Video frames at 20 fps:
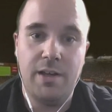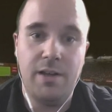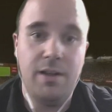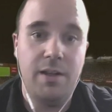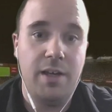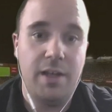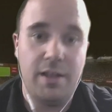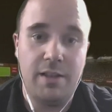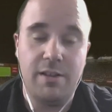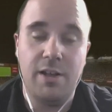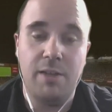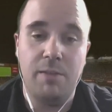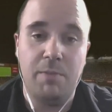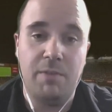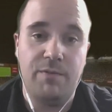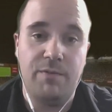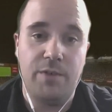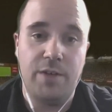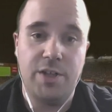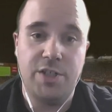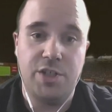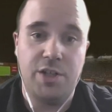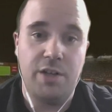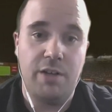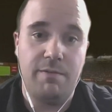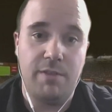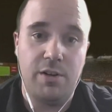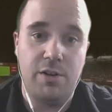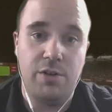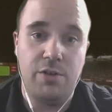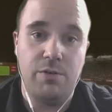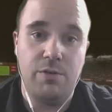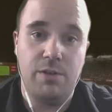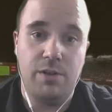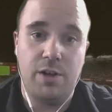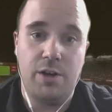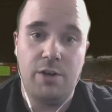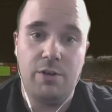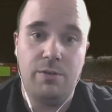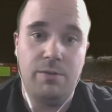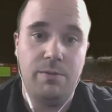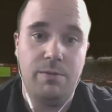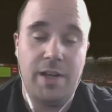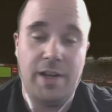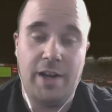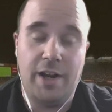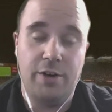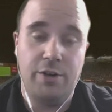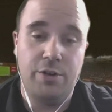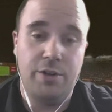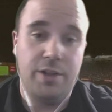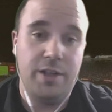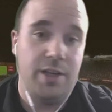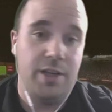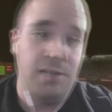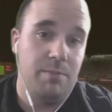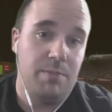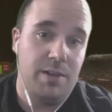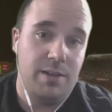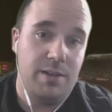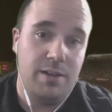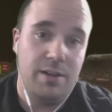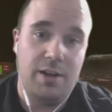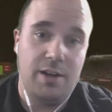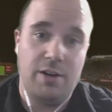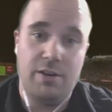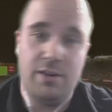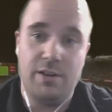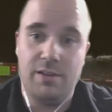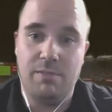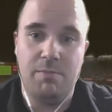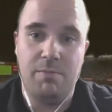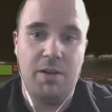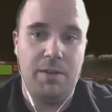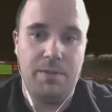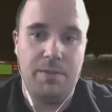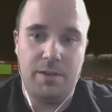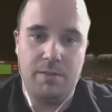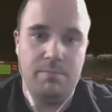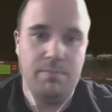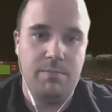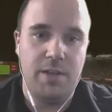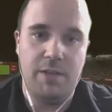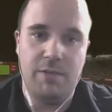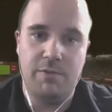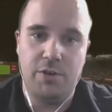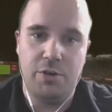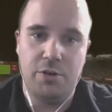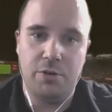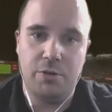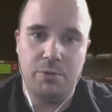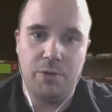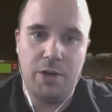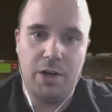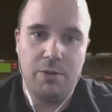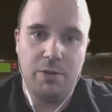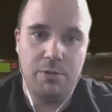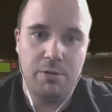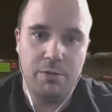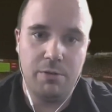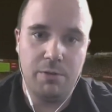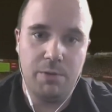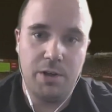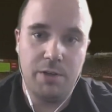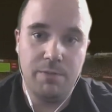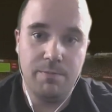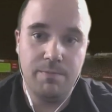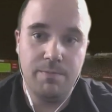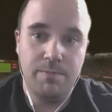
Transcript: he's going to be fresh enough to do so. And not only him, but Za'Darius Smith and even Okoronkwo as well.